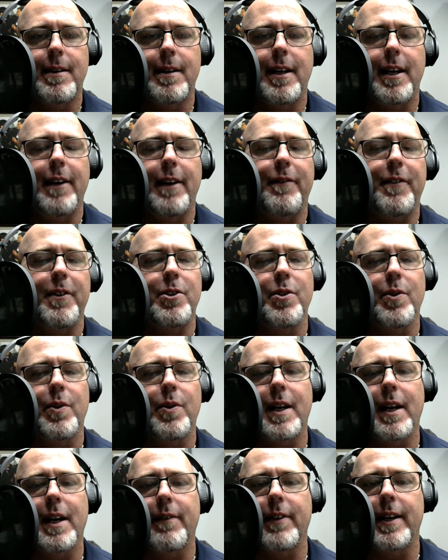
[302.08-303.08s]
If you do
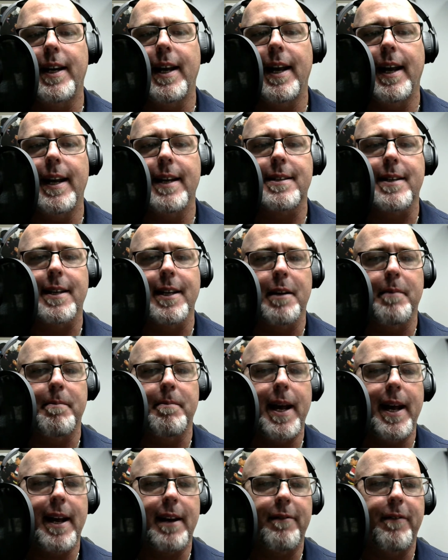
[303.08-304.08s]
it every day, it's going to
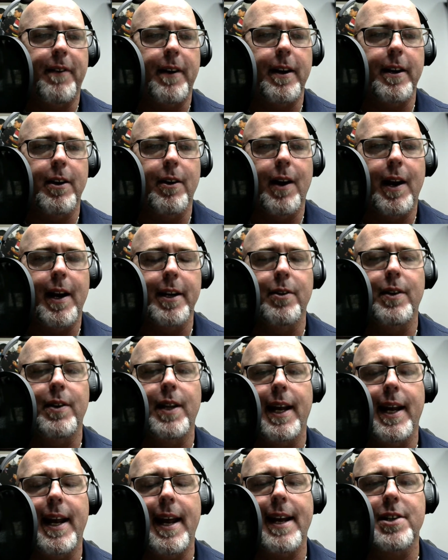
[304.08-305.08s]
backfire on you.
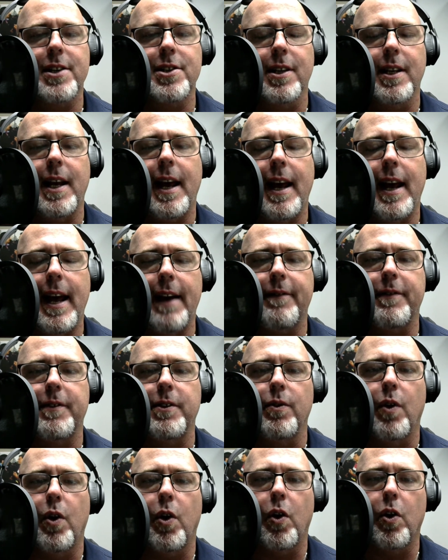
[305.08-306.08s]
They actually have
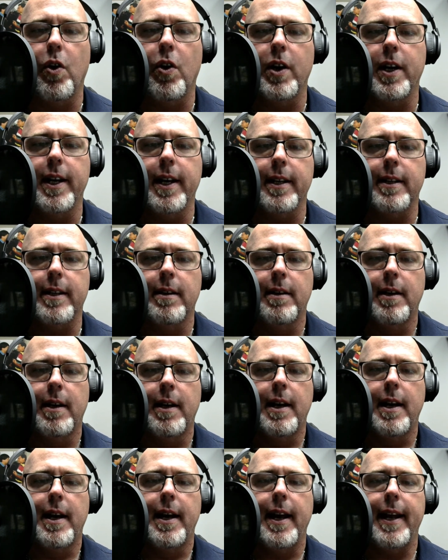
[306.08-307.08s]
to earn it.
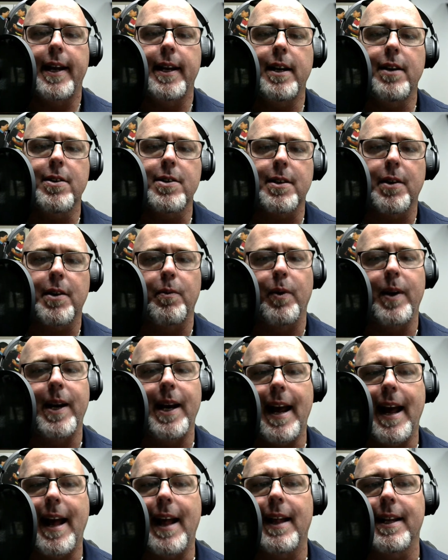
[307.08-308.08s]
And here's the
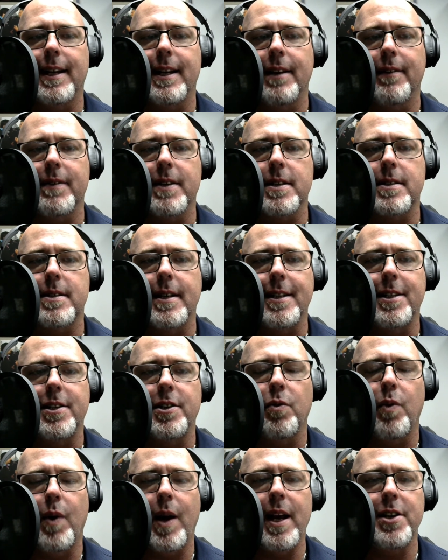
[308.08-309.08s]
reality of the
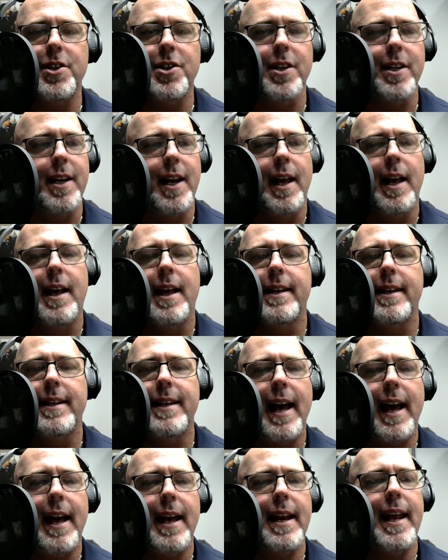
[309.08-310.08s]
situation:
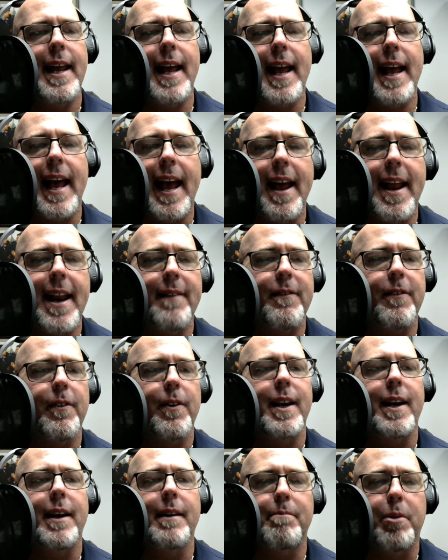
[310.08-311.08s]
not
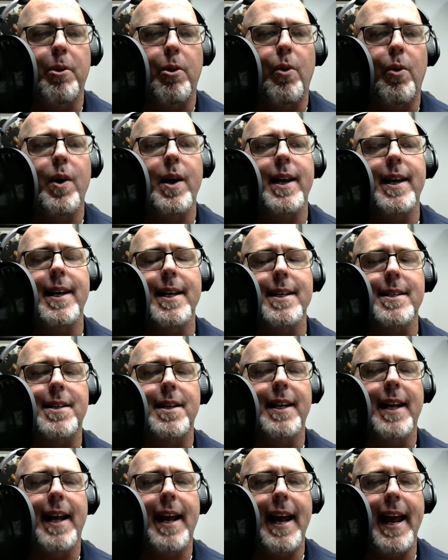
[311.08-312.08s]
every employee is
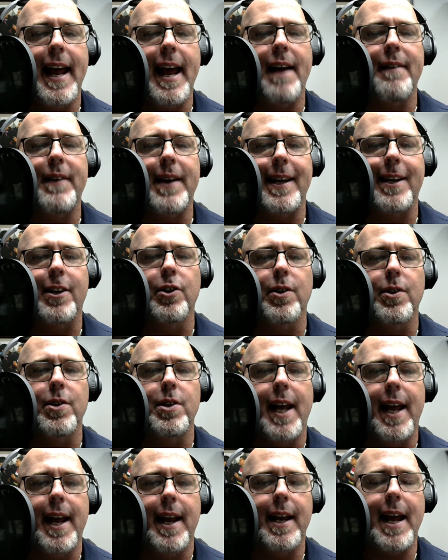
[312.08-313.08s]
going to have a good
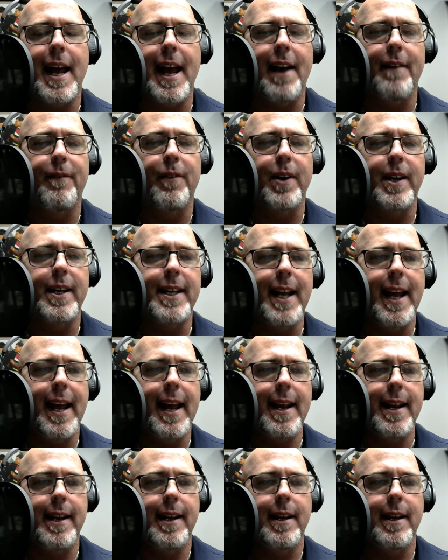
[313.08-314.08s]
day every
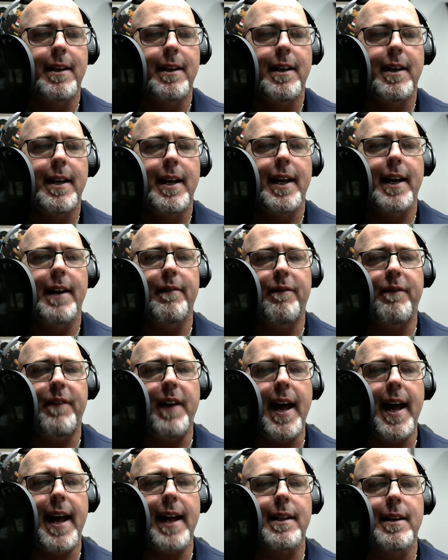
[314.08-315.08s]
day. In
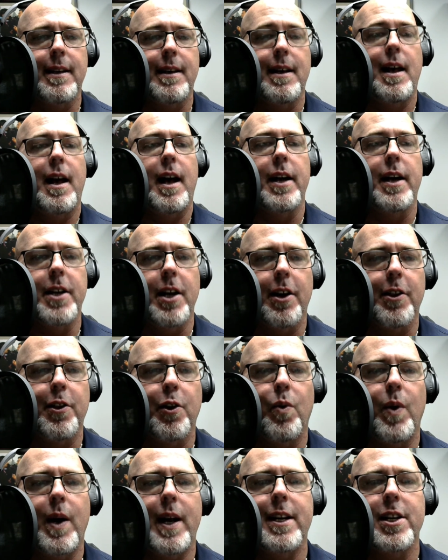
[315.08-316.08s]
fact, another
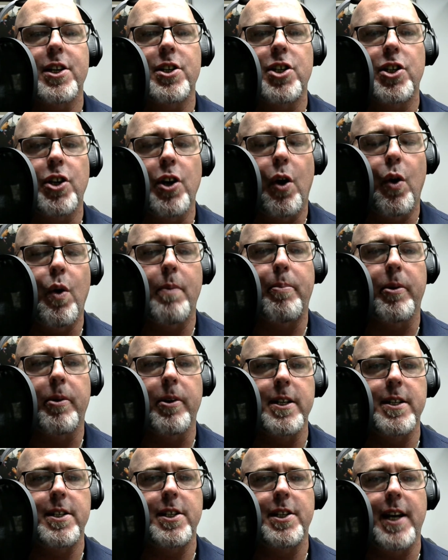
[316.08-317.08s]
way to show
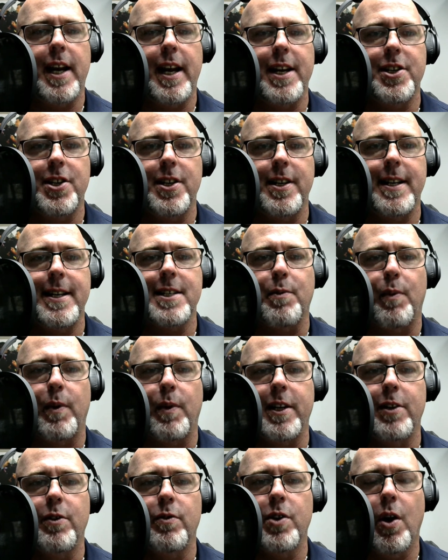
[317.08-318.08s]
appreciation is when
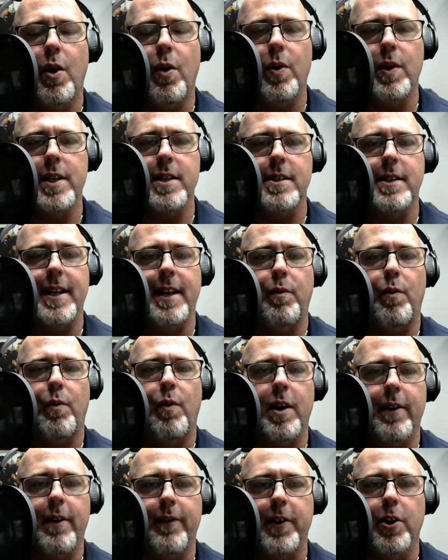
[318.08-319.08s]
you notice that
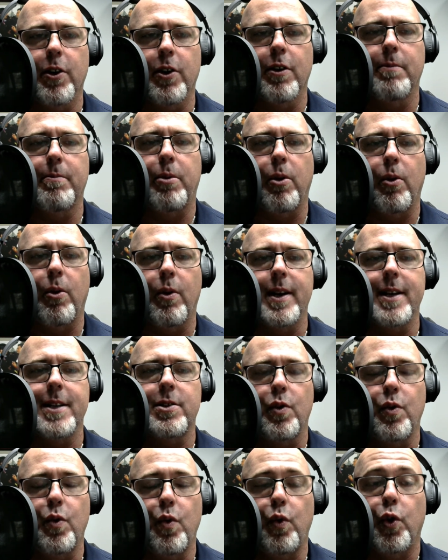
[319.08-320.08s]
one of your employees
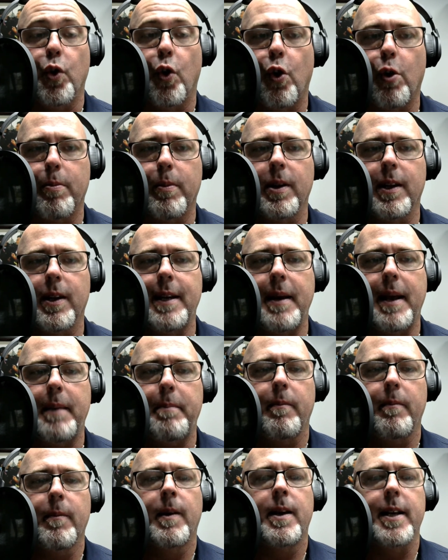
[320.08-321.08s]
who normally
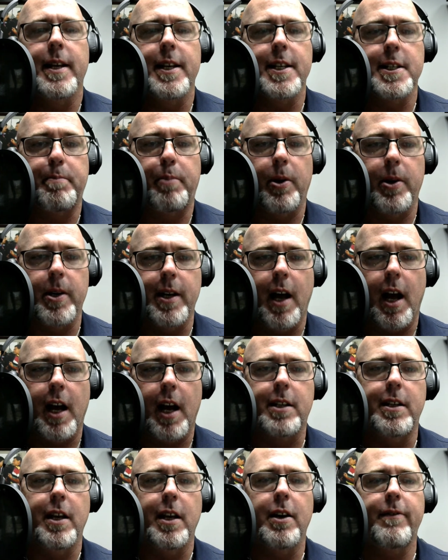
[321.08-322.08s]
is
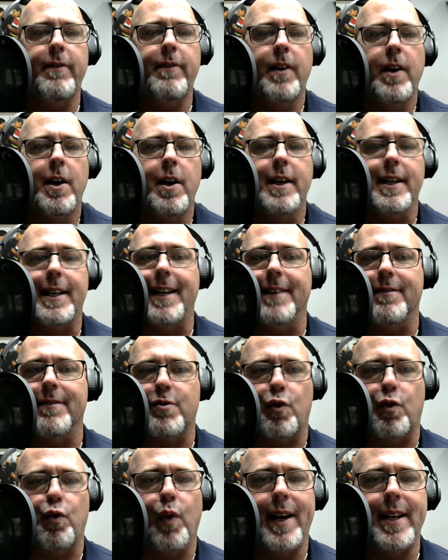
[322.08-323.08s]
productive, gives
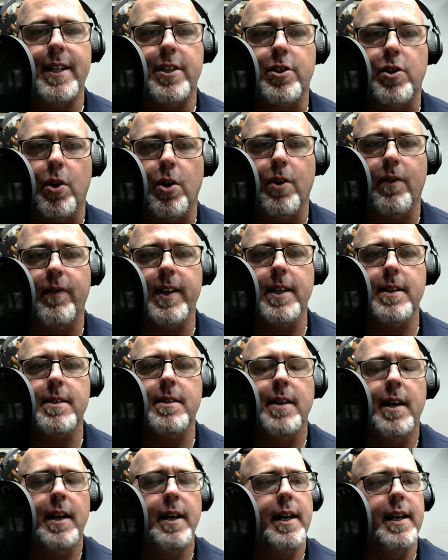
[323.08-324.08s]
great
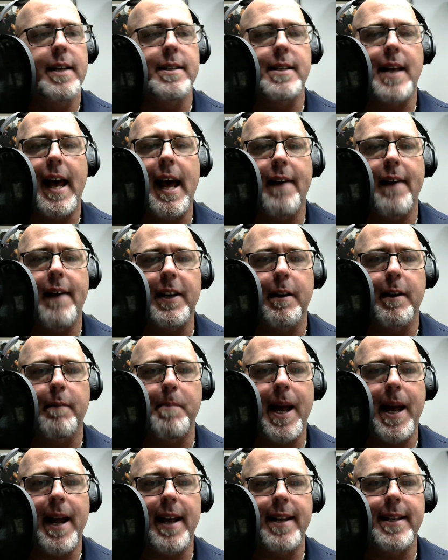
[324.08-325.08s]
service, is having a
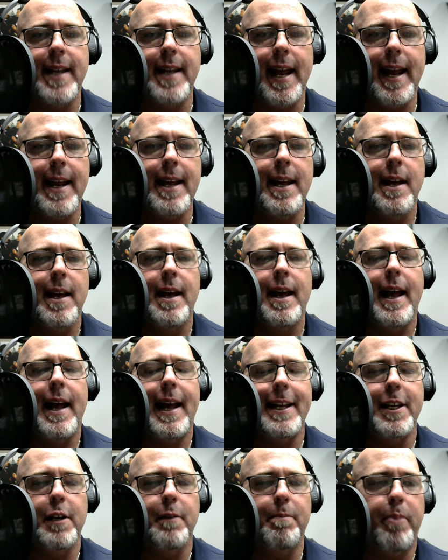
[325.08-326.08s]
bad day,
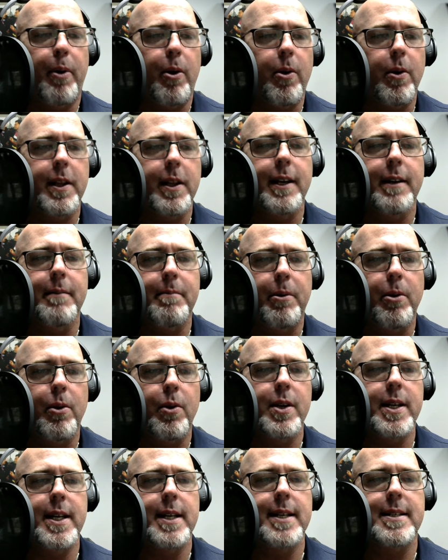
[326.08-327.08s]
and you pull the
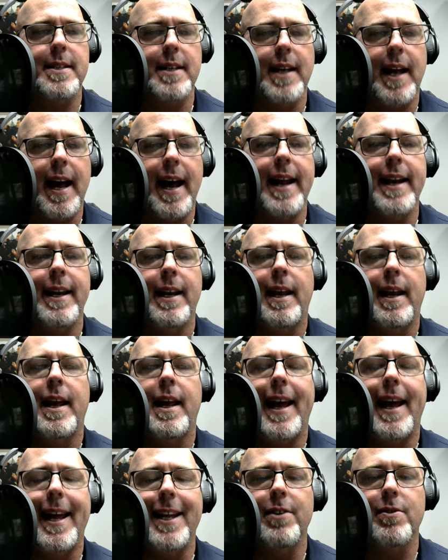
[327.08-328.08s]
employee aside
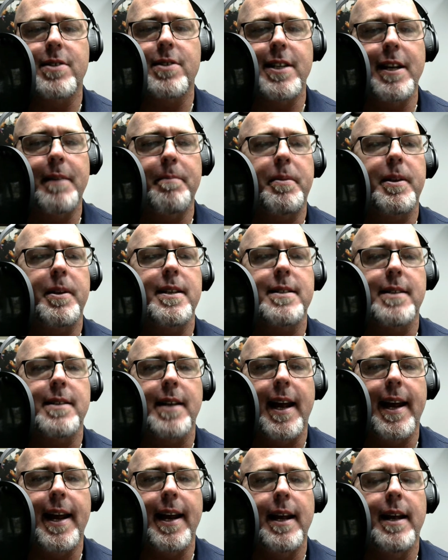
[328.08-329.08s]
and you simply
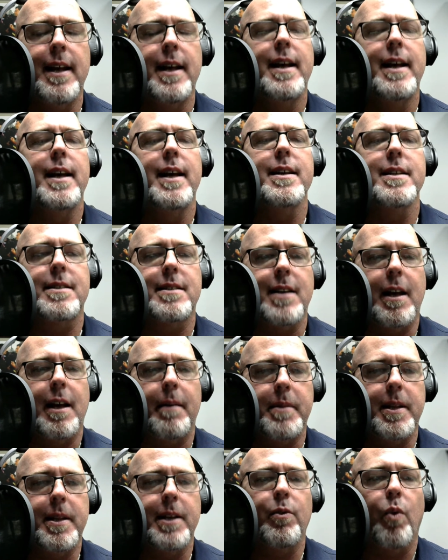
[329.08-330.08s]
say, "Is
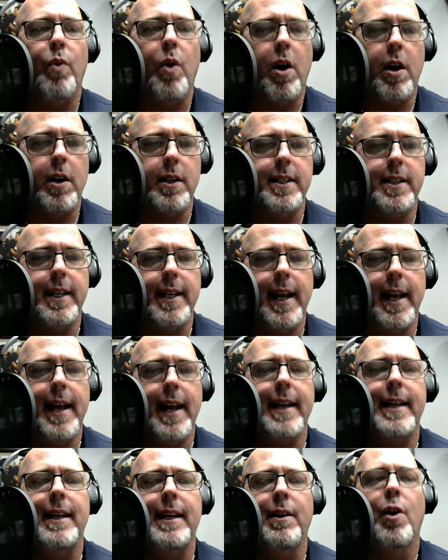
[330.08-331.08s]
something wrong
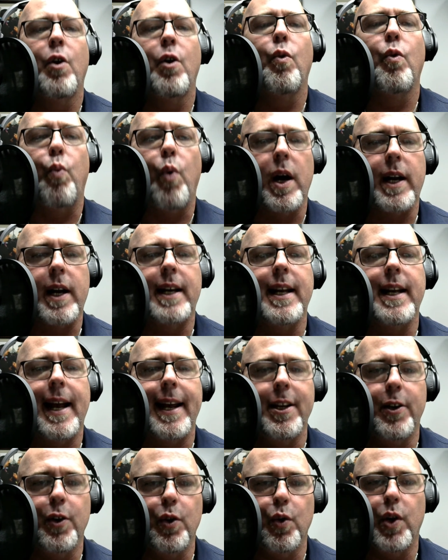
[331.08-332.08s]
today? What can I
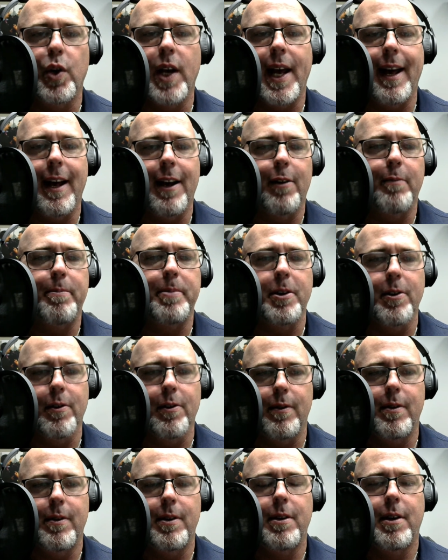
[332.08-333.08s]
do to help
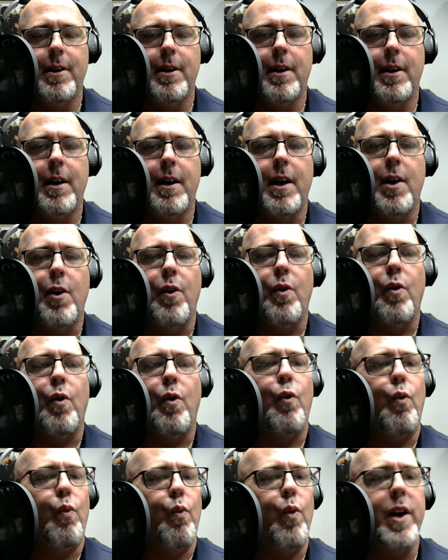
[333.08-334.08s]
you?"
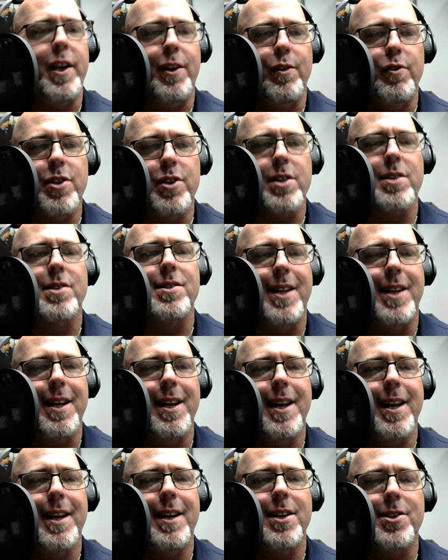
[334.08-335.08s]
What you just
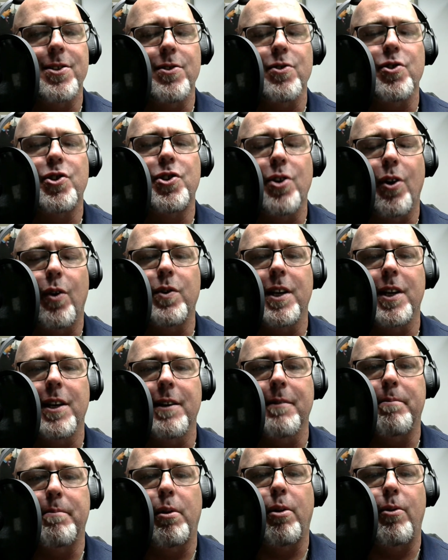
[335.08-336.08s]
did is you showed the
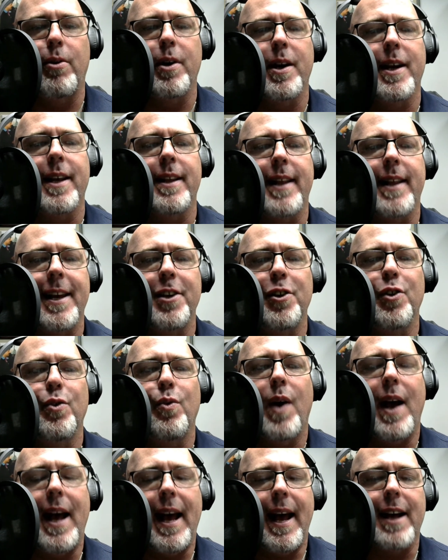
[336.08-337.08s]
employee that
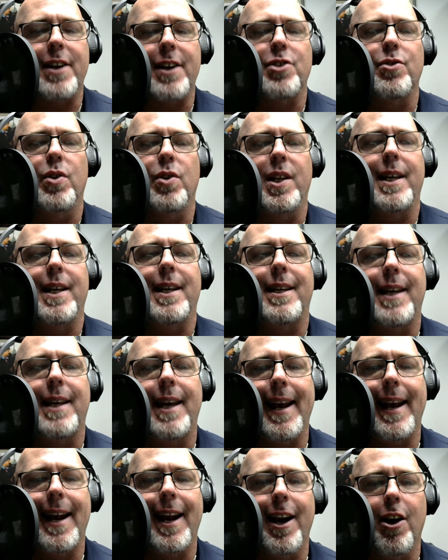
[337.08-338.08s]
you actually
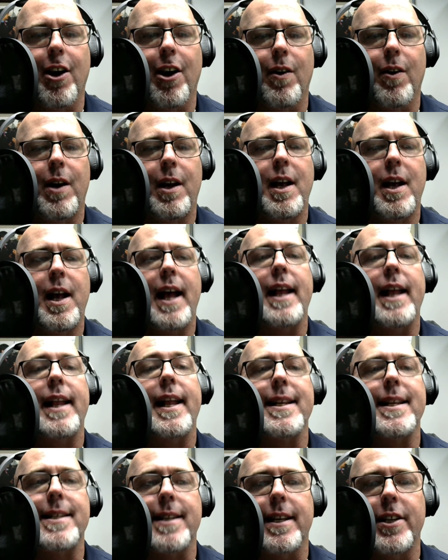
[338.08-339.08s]
care.
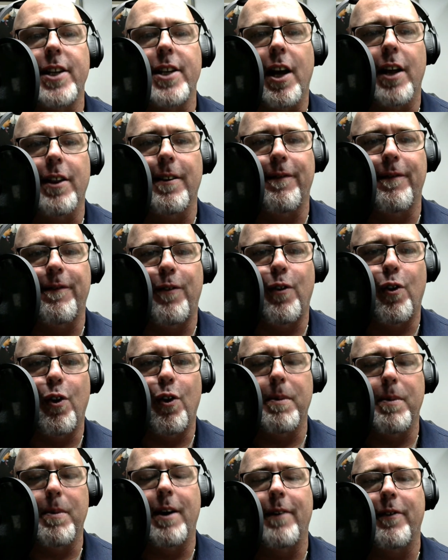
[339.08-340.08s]
That's another
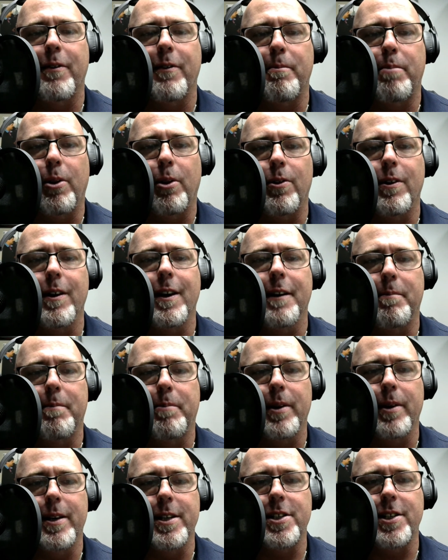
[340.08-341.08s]
form of employee
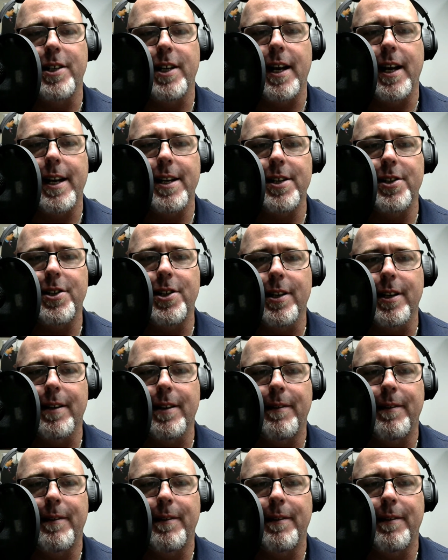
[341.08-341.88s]
appreciation.